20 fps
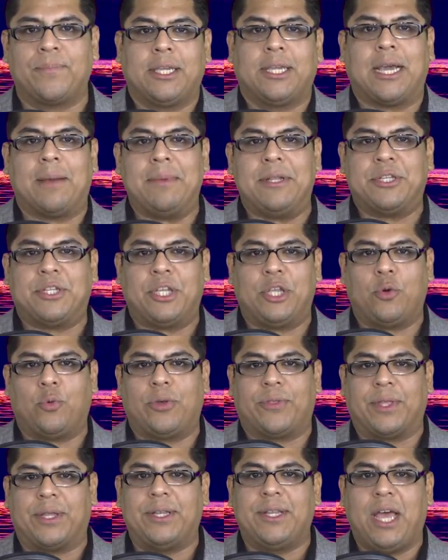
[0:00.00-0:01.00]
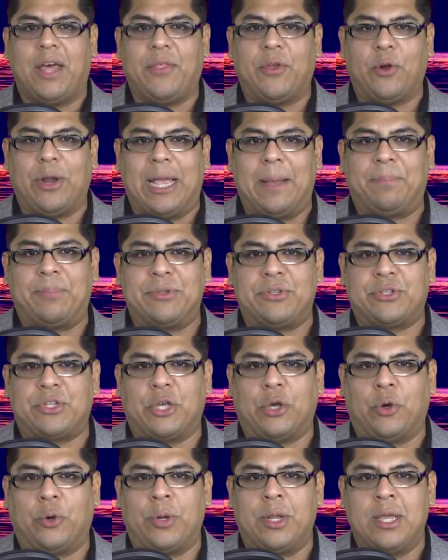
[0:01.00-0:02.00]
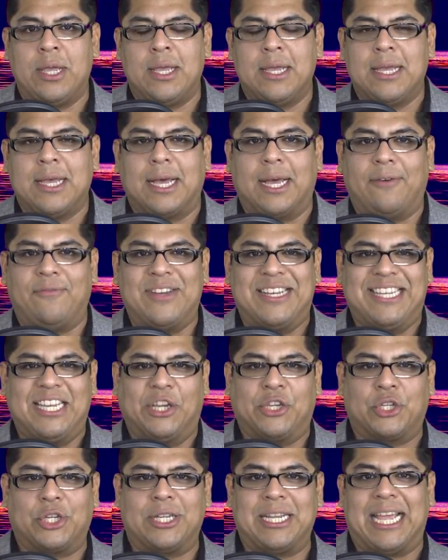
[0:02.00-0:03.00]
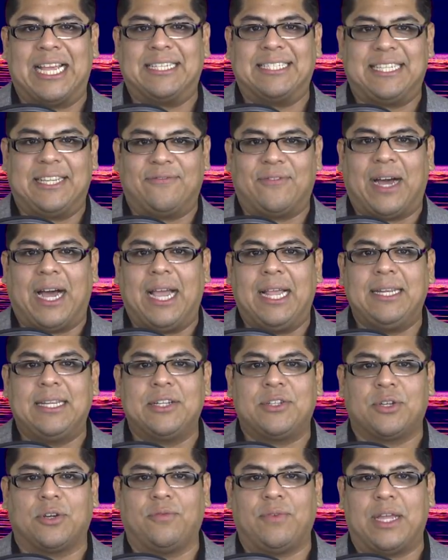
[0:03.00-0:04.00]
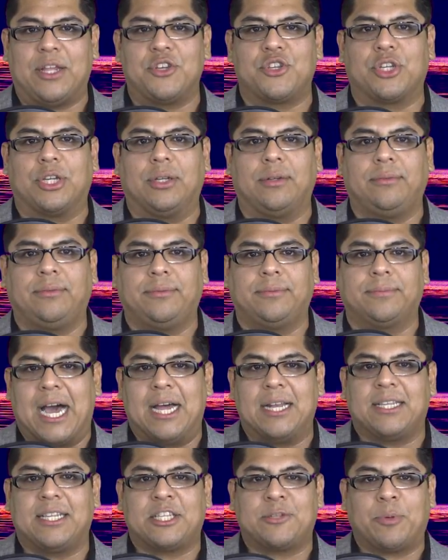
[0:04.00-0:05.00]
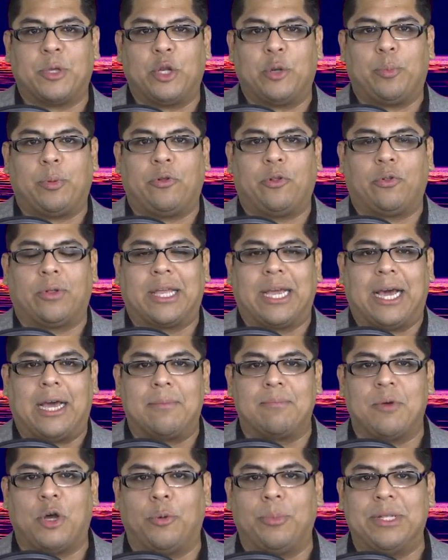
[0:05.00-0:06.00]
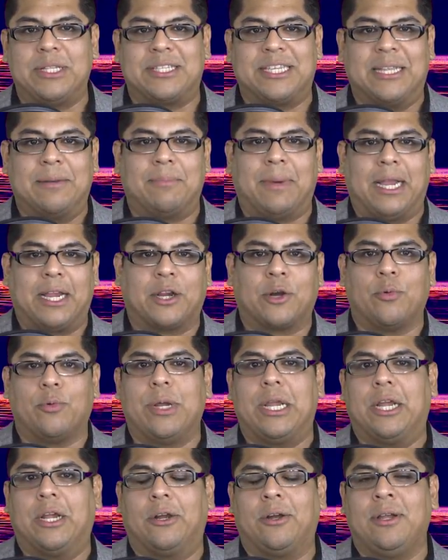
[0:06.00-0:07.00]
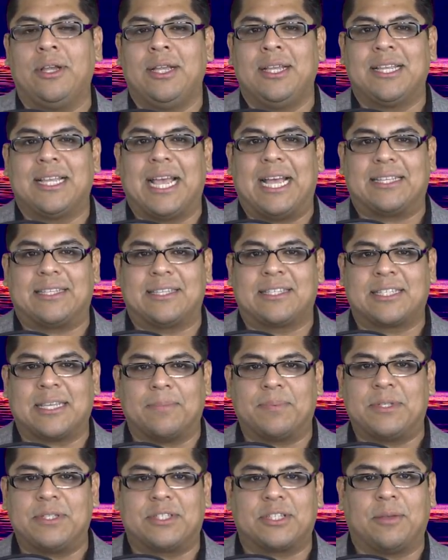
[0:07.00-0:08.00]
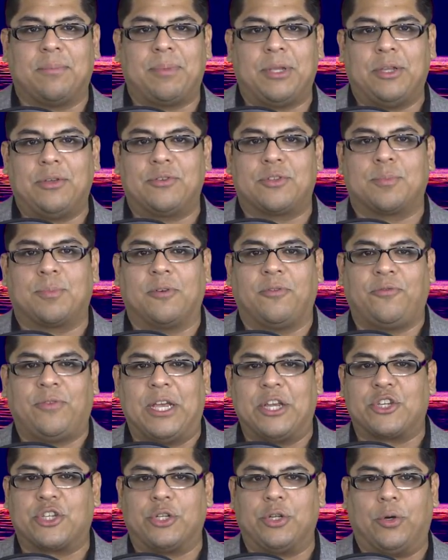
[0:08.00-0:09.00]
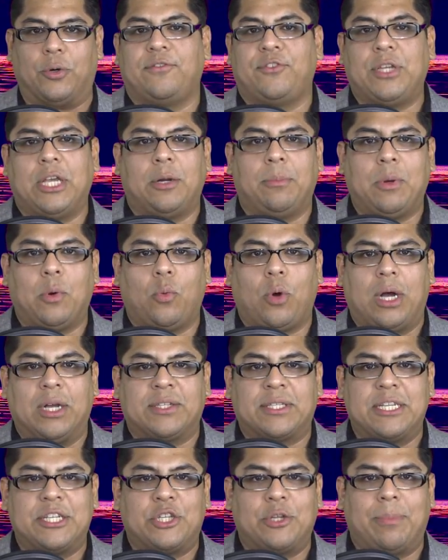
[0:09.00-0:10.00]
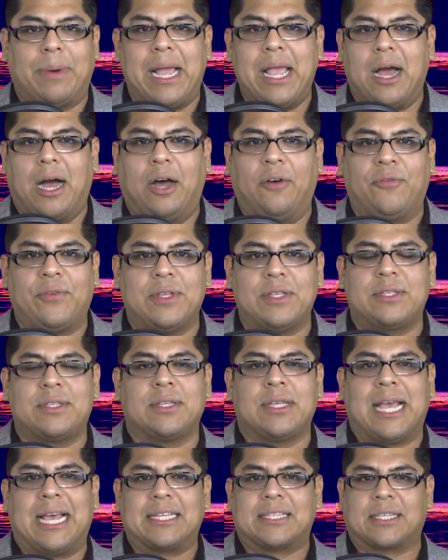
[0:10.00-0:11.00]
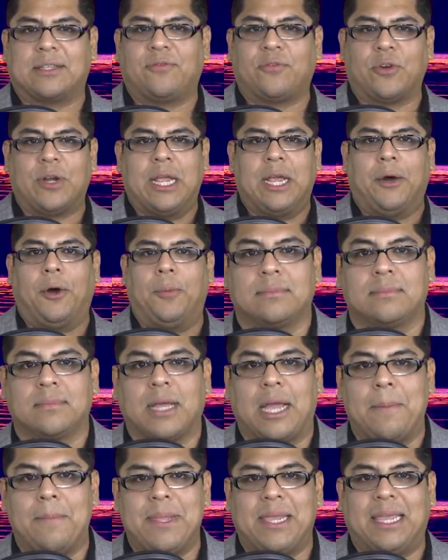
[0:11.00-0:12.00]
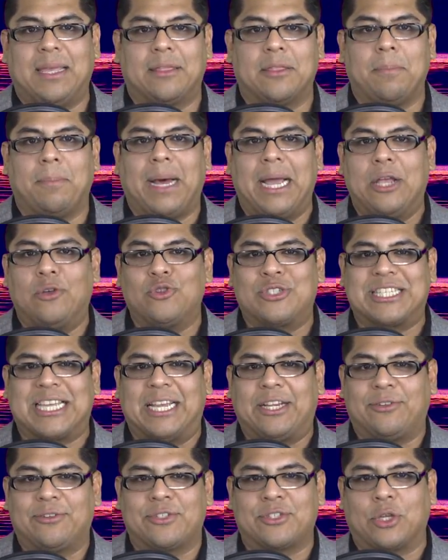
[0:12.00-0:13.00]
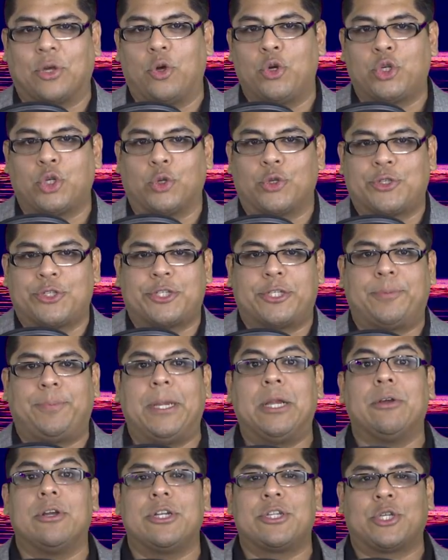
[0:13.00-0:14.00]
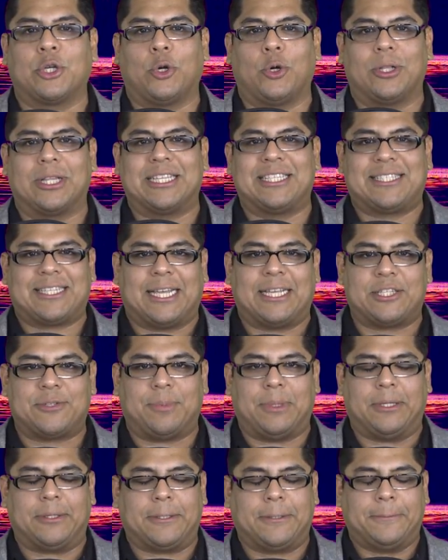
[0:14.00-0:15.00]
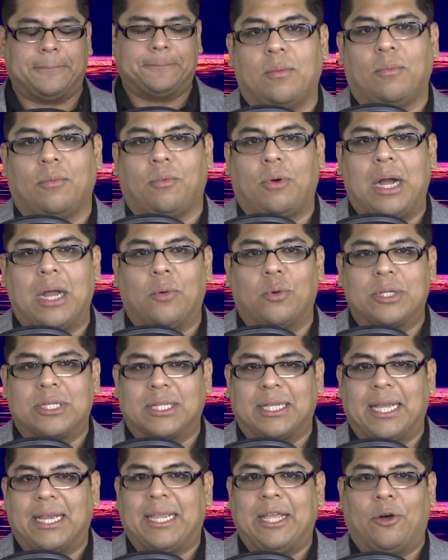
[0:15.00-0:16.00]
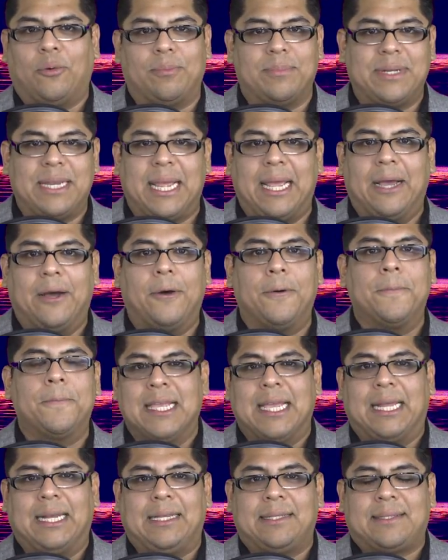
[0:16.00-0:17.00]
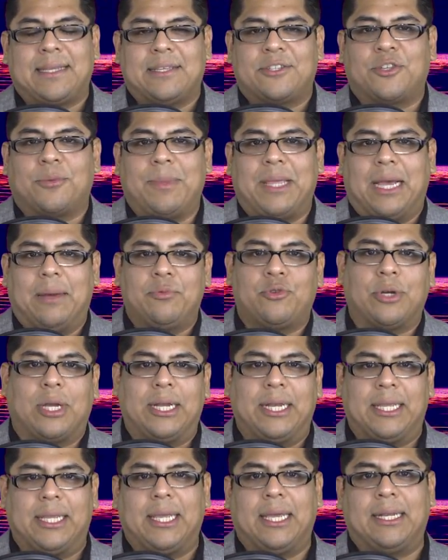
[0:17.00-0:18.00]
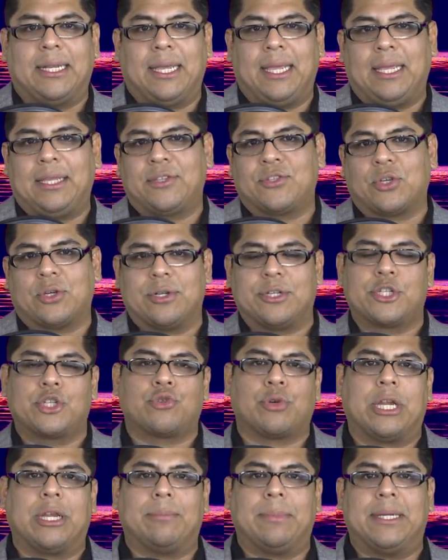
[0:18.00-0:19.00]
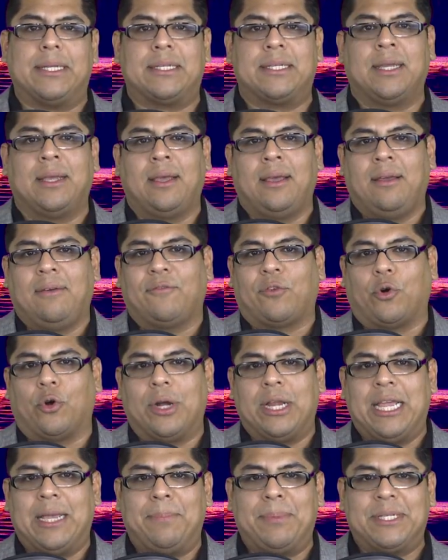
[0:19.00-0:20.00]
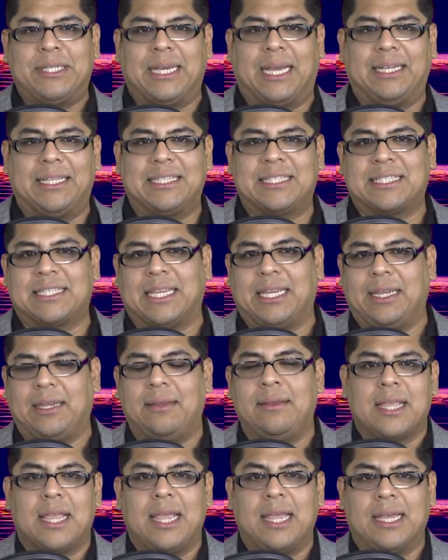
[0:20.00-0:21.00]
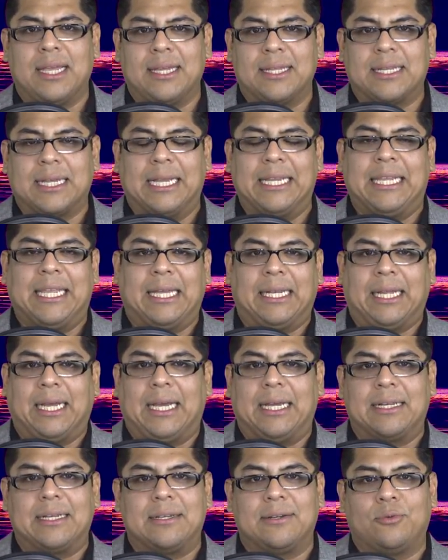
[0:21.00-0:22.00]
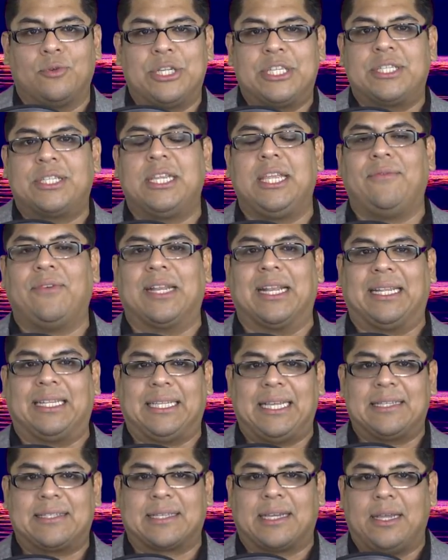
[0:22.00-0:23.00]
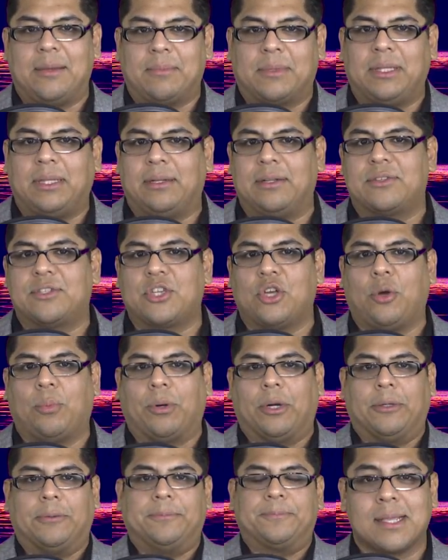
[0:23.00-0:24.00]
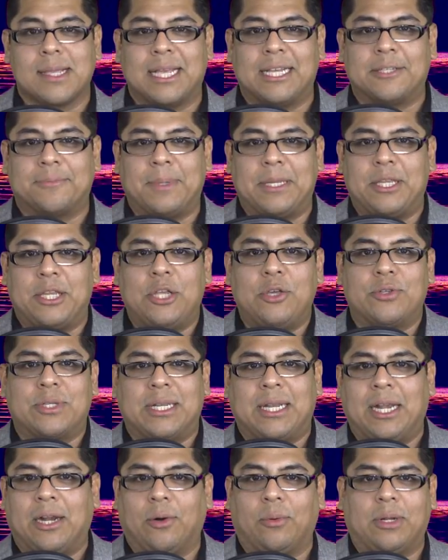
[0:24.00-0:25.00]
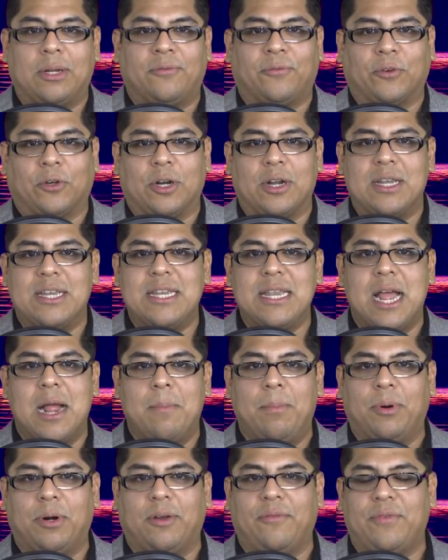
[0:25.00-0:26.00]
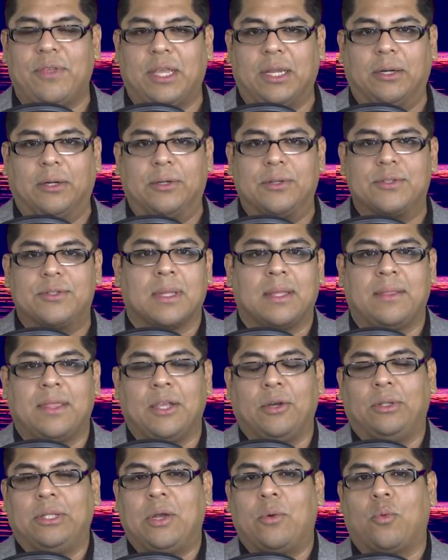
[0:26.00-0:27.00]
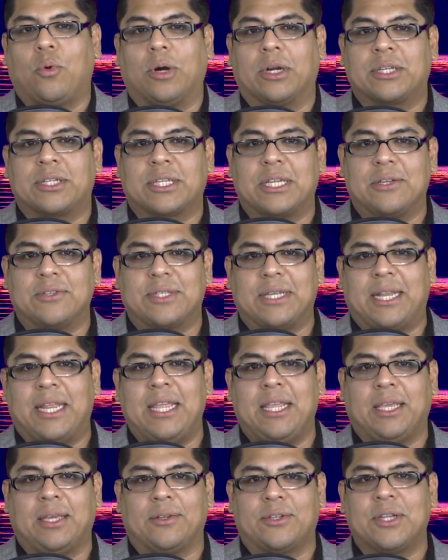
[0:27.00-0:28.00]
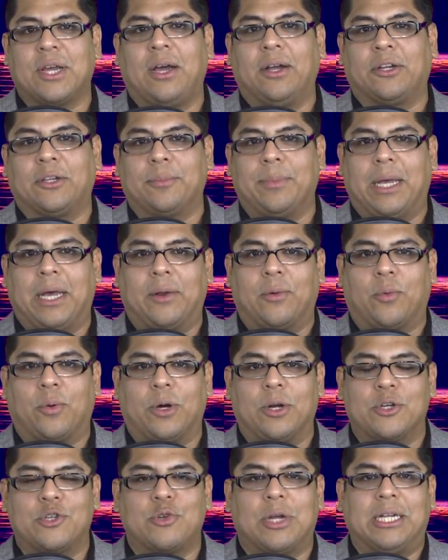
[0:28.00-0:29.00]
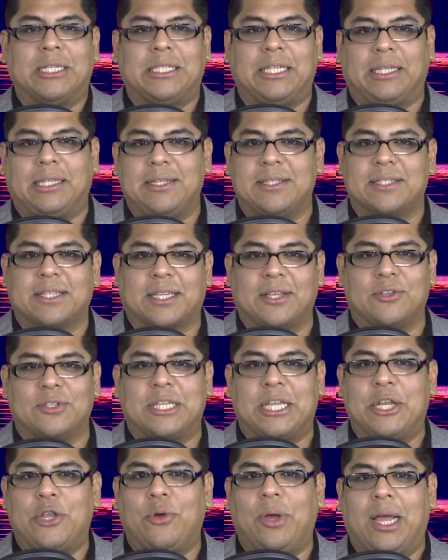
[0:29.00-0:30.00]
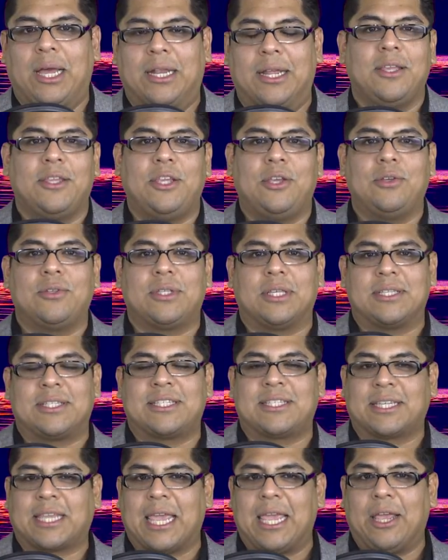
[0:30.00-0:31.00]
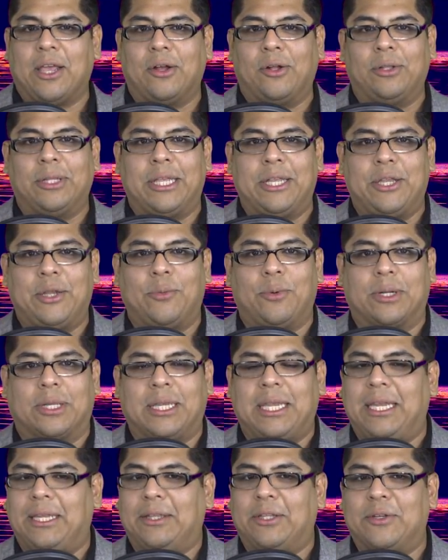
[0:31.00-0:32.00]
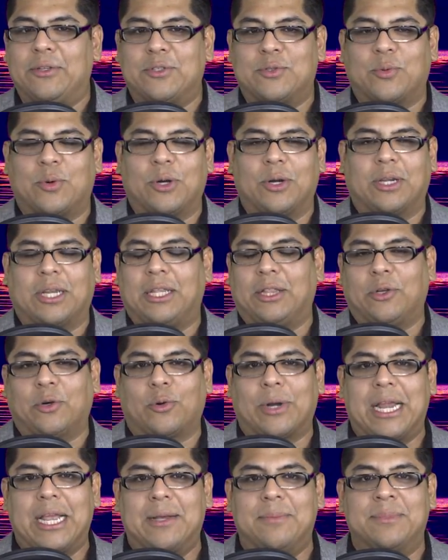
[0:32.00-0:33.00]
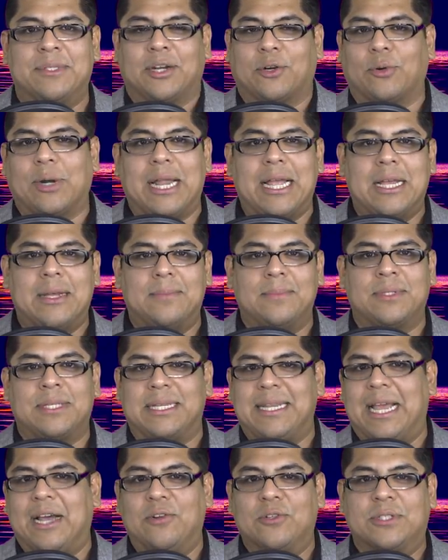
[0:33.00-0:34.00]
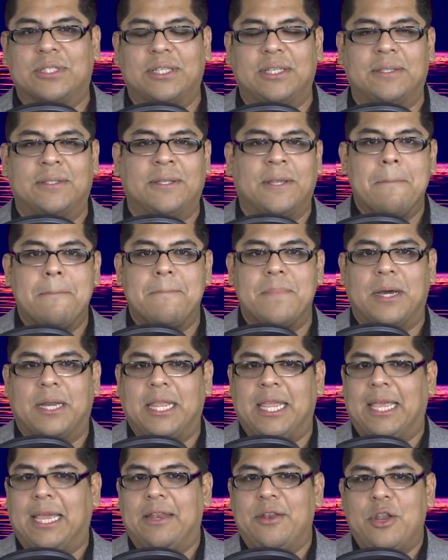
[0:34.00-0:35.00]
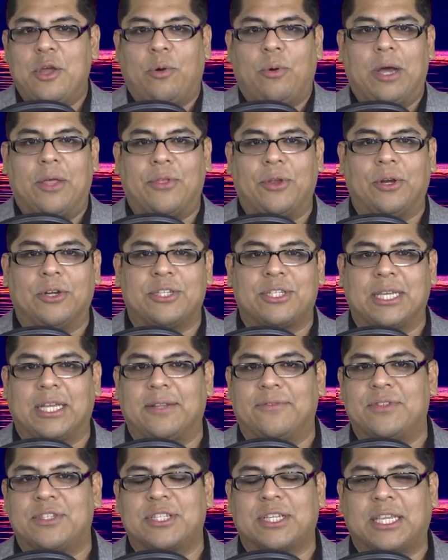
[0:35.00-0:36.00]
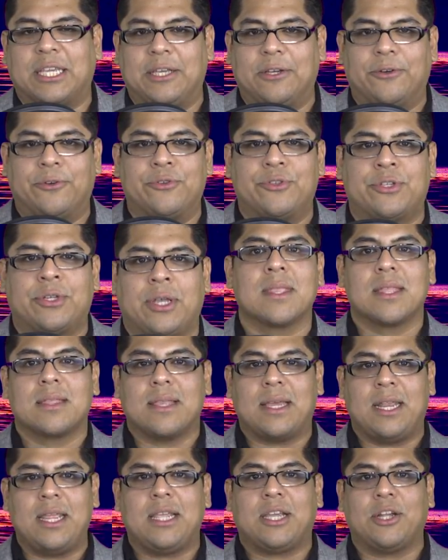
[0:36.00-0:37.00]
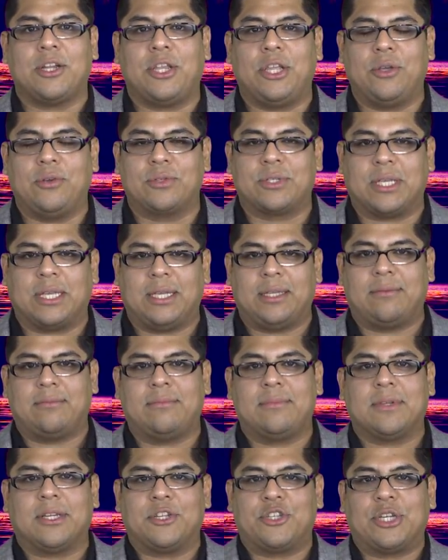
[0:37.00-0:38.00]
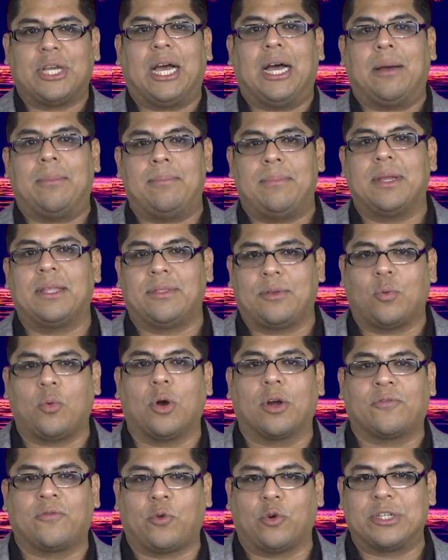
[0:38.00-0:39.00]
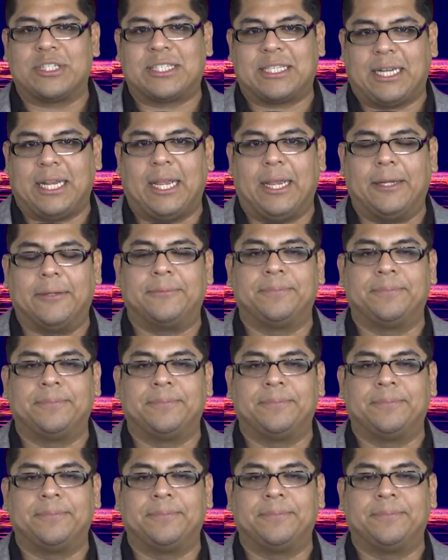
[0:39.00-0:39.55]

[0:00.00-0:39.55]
coming to you with another episode of Addiction and Divine Intervention, Undisputable God Moments in My Career as a Substance Abuse Professional. Gentleman walks into my office asking for help. I begin the biopsychosocial spiritual assessment. Why would you like help now? And he says to me, I'm trying to get a certain treatment for hepatitis C, and I cannot receive it unless I am clean and sober. He has been using heroin for a number of years. The only work skills that he could talk about were drug dealing skills. He knew how to use a scale. He knew what kilos were, kilograms, grams, and ounces, but he had no other set of skills that he could use in a job in the workforce today.